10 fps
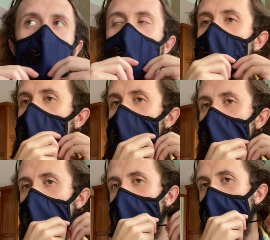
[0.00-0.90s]
So this is a
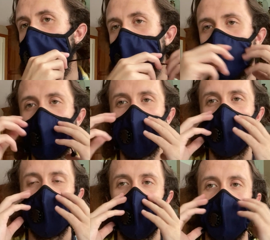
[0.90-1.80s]
medium.
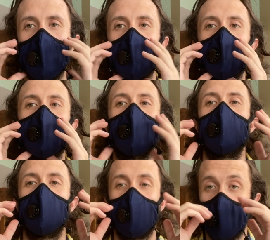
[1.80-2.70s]

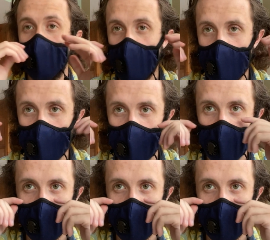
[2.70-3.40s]
And the medium's